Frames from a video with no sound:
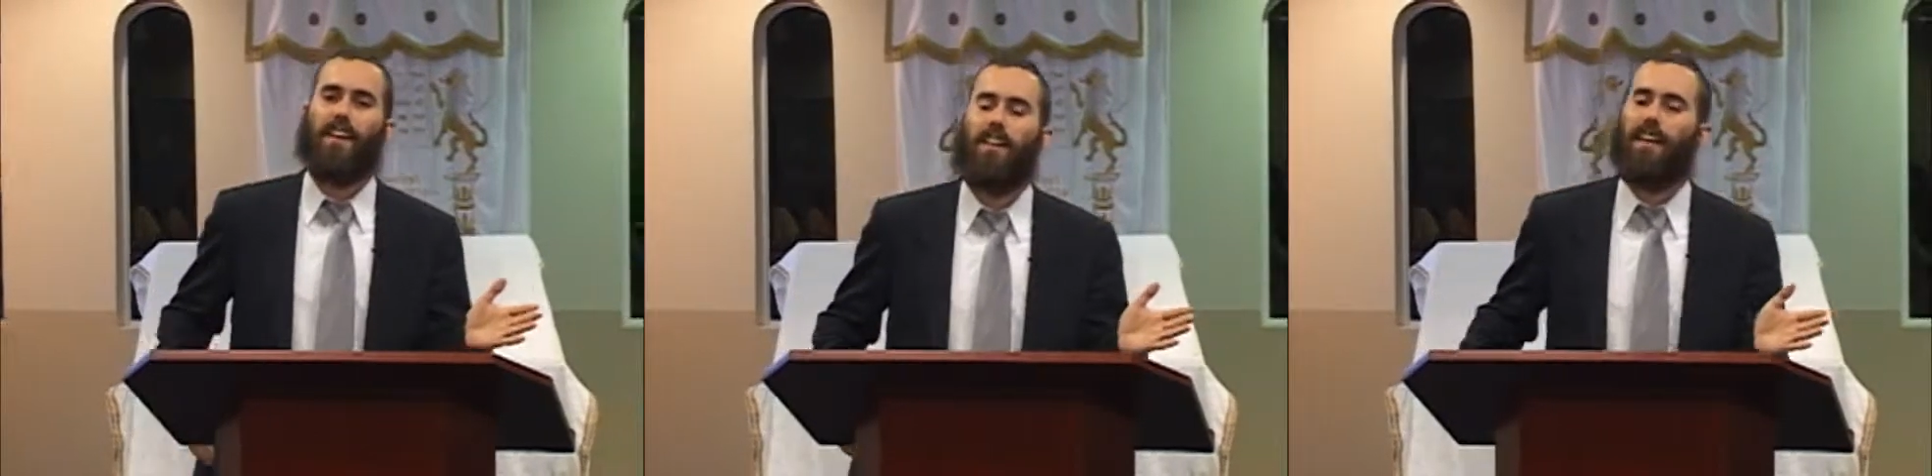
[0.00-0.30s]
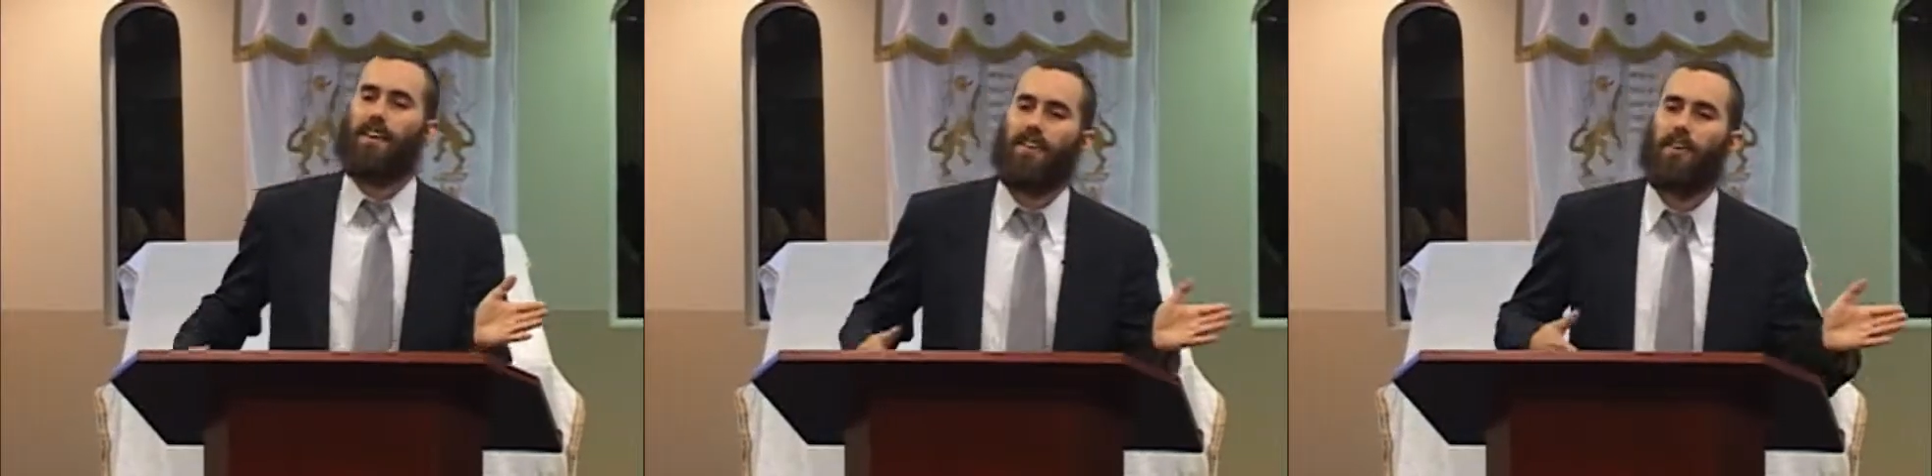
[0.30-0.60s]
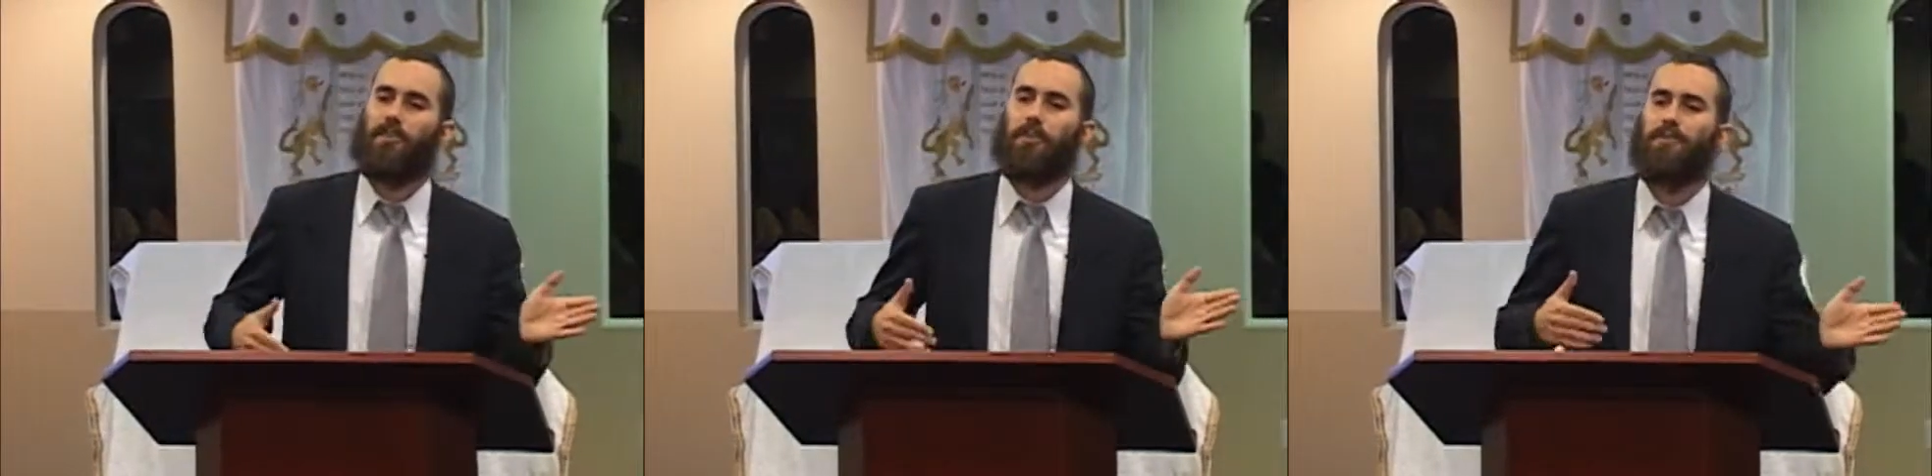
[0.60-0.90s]
of
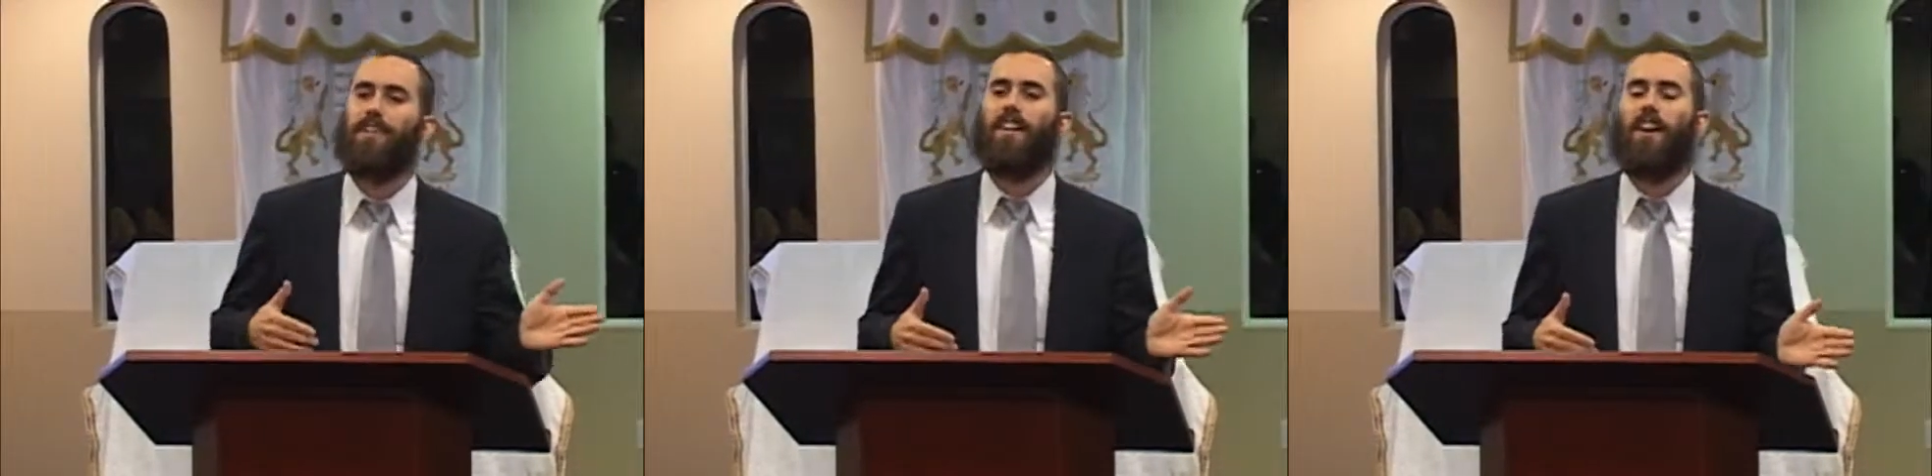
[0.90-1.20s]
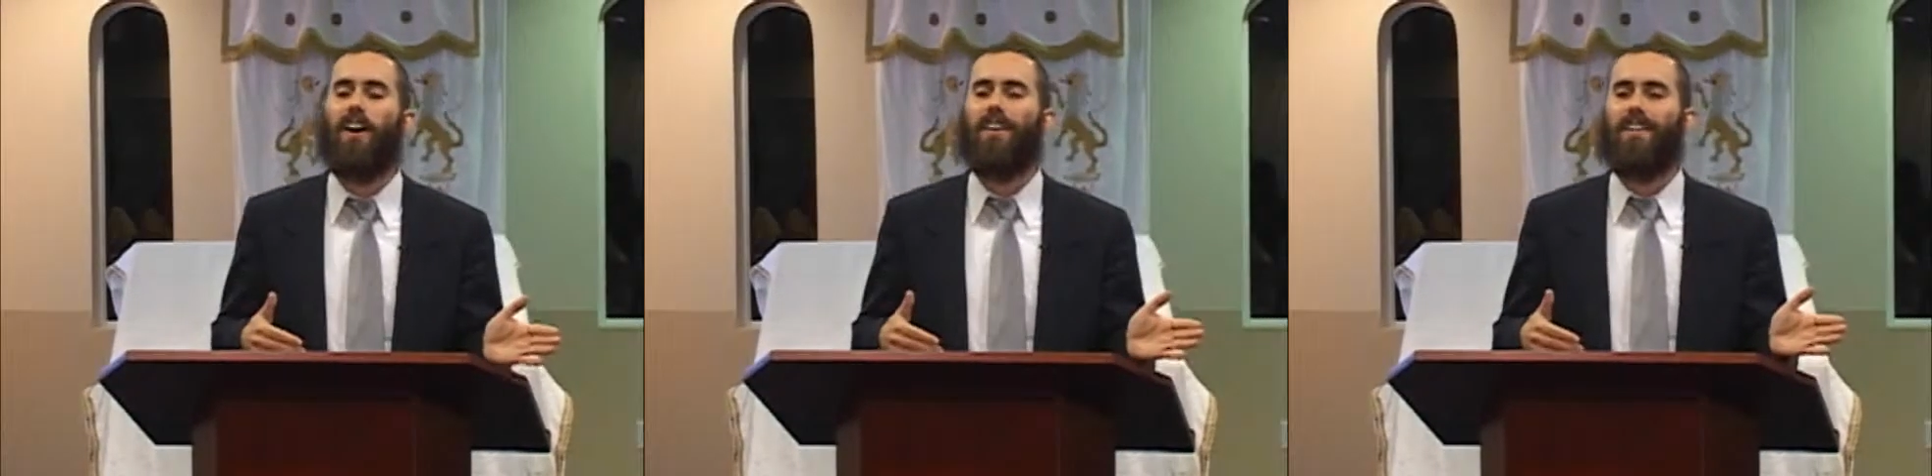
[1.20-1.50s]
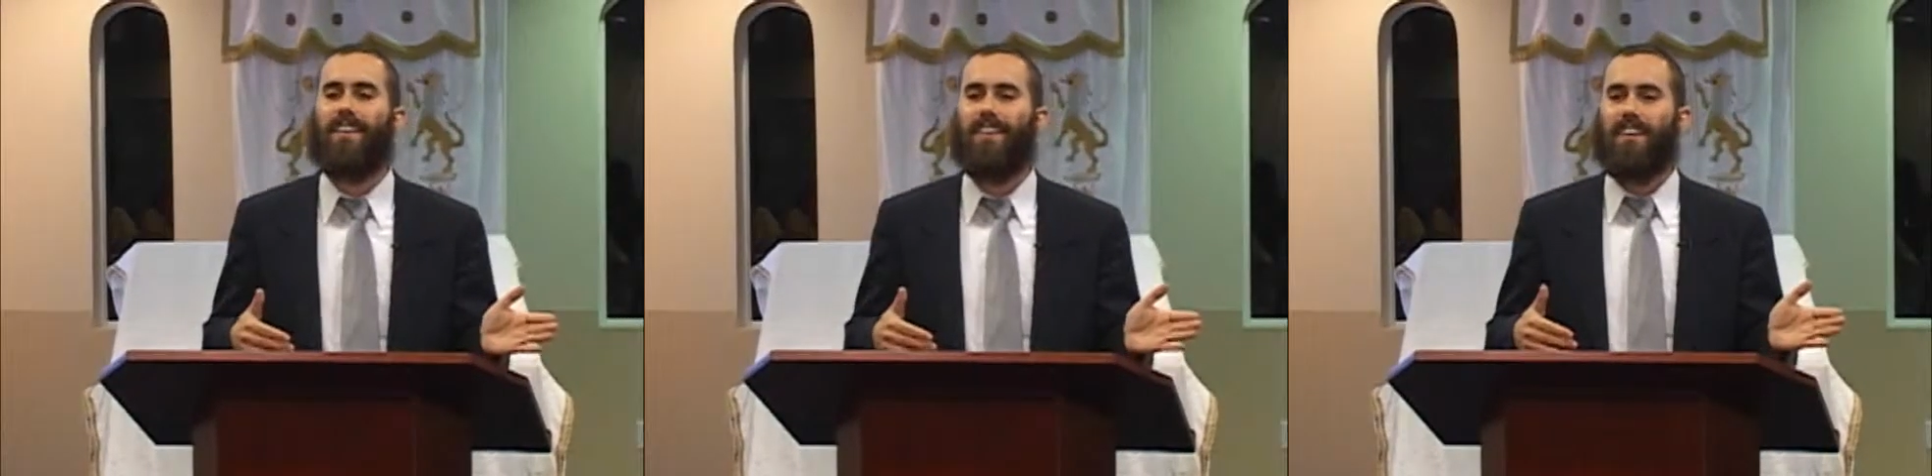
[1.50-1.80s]
like cruising
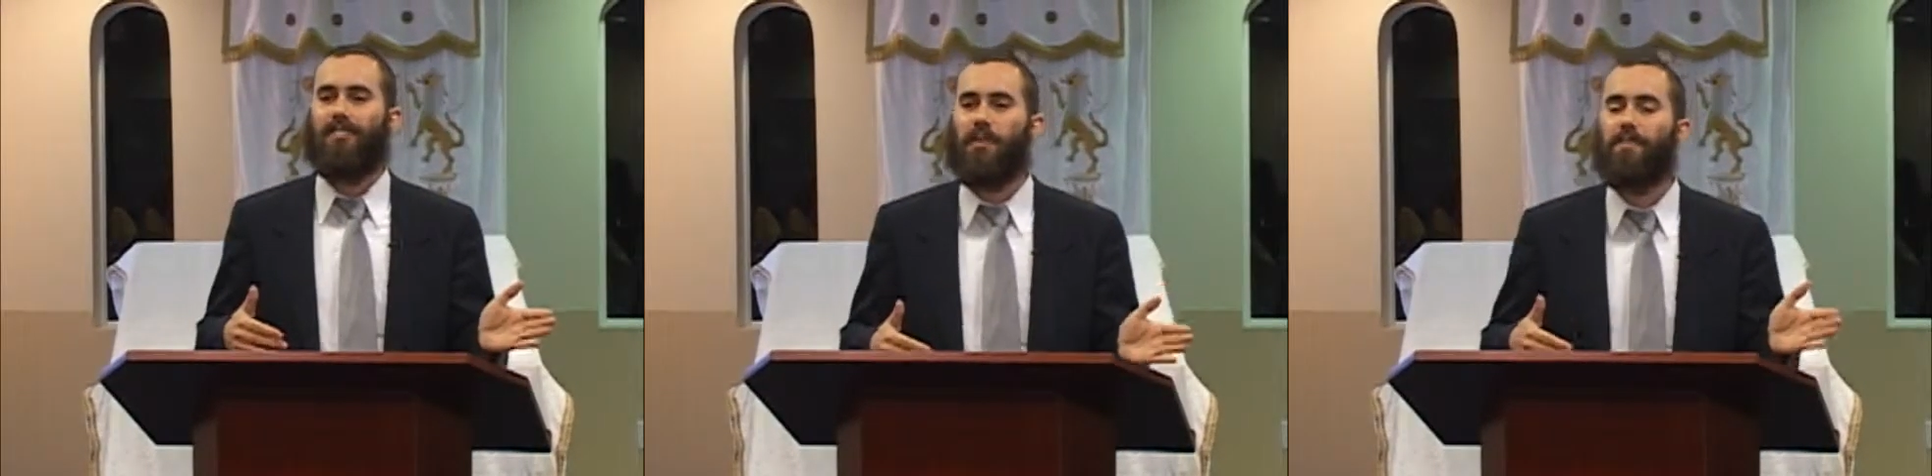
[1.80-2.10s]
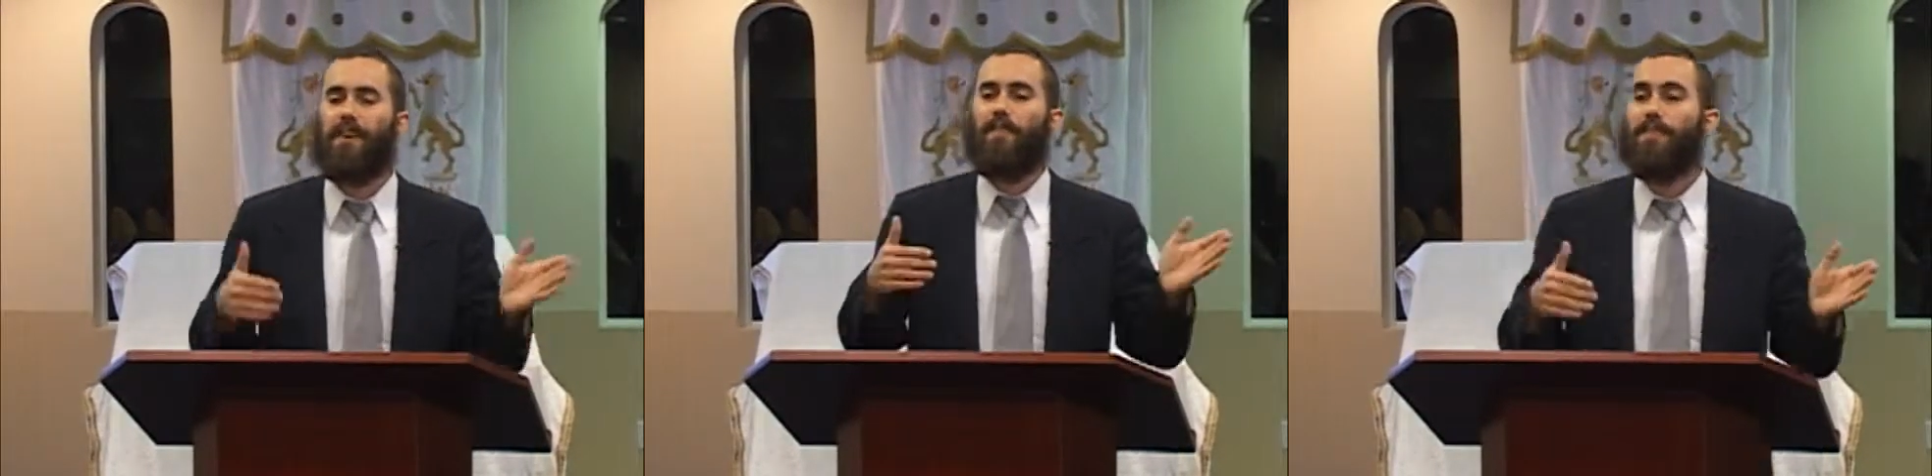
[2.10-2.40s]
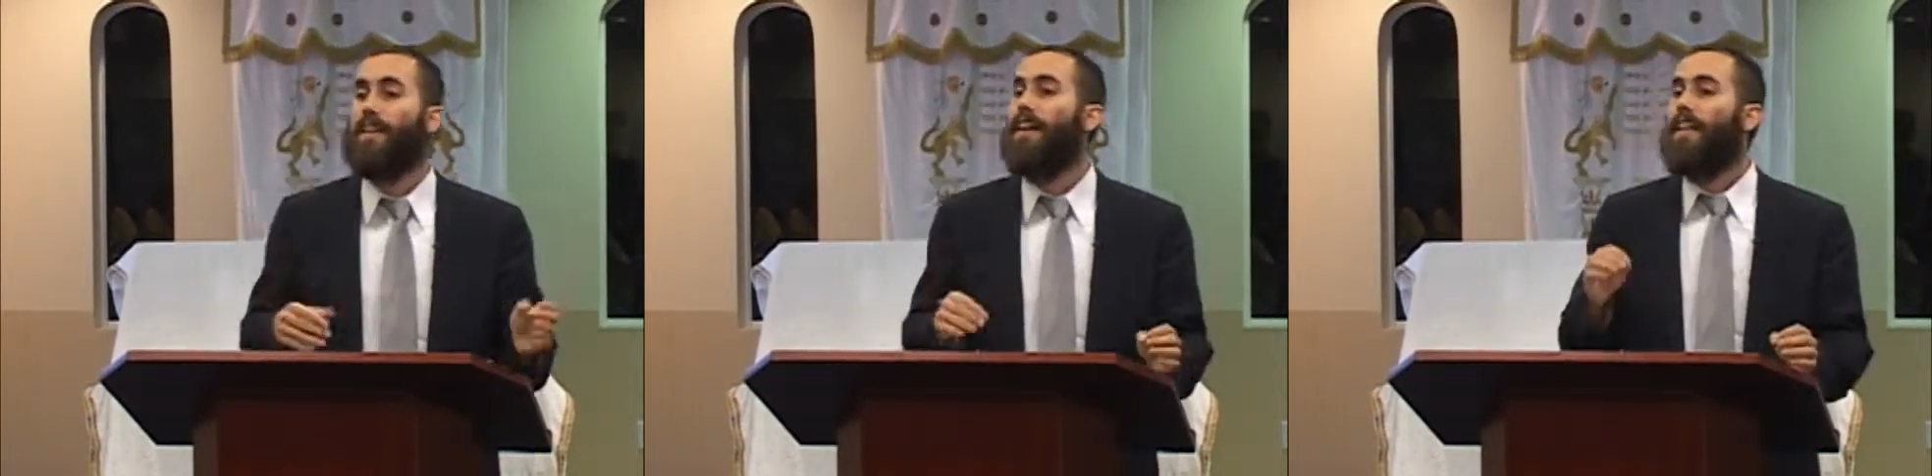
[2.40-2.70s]
along, jumping over stuff.